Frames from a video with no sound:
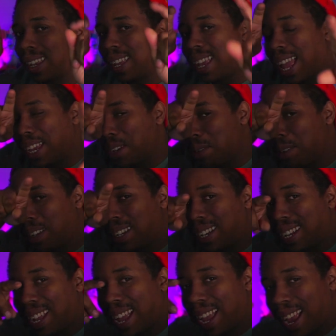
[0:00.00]
how you doing?
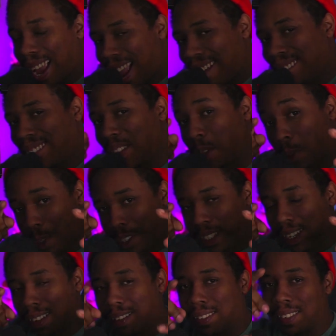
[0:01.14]
You enjoying
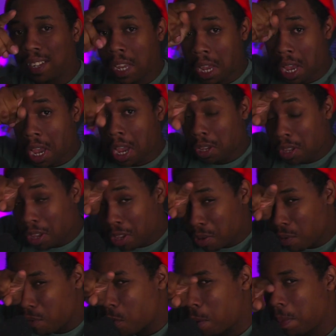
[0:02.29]
yourself? You
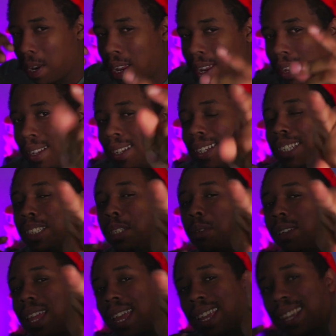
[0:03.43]
informed? Consider a
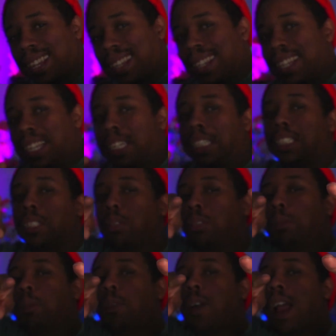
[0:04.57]
like. Consider a
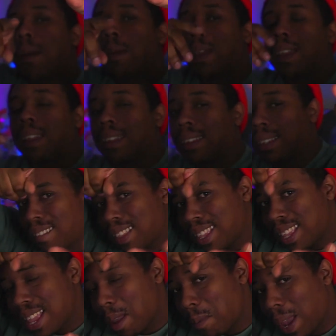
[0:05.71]
subscribe.
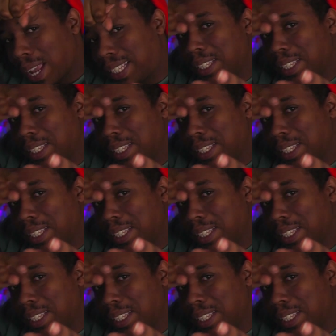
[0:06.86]
Now back to